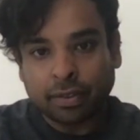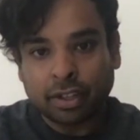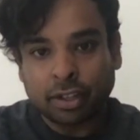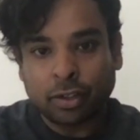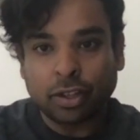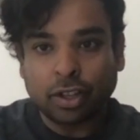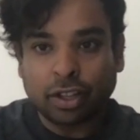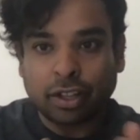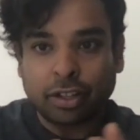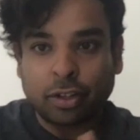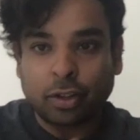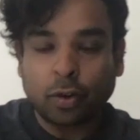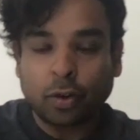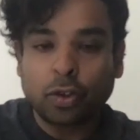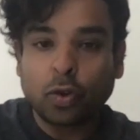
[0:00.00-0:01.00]
you,
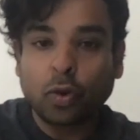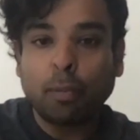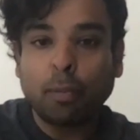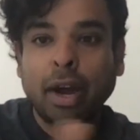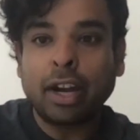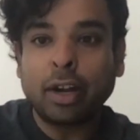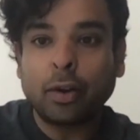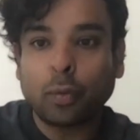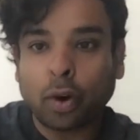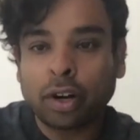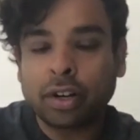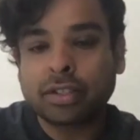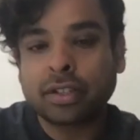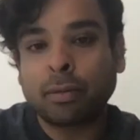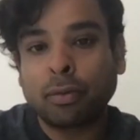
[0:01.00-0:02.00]
you know, you might
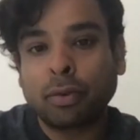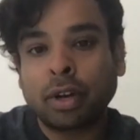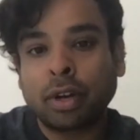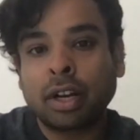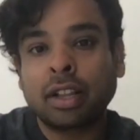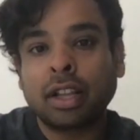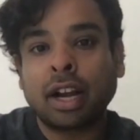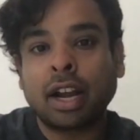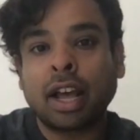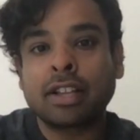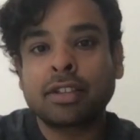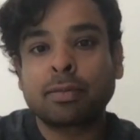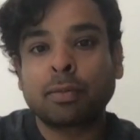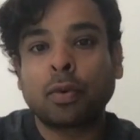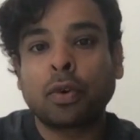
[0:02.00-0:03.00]
want someone that
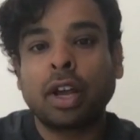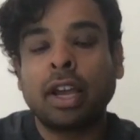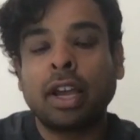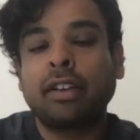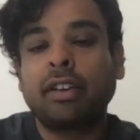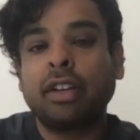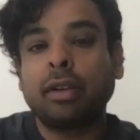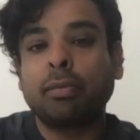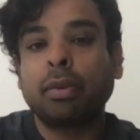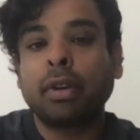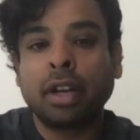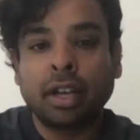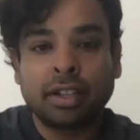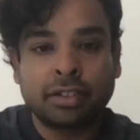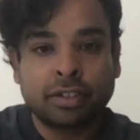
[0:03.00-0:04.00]
has more
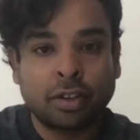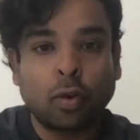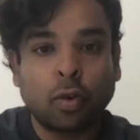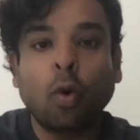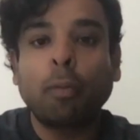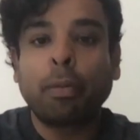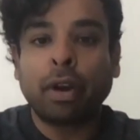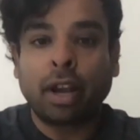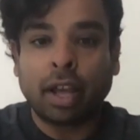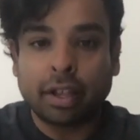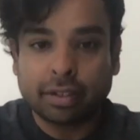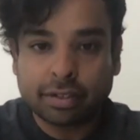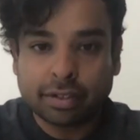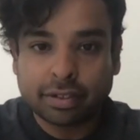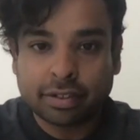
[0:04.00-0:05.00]
agreeableness and
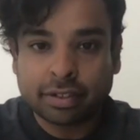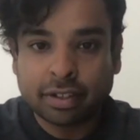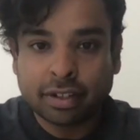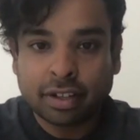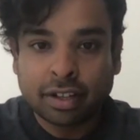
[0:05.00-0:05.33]
openness.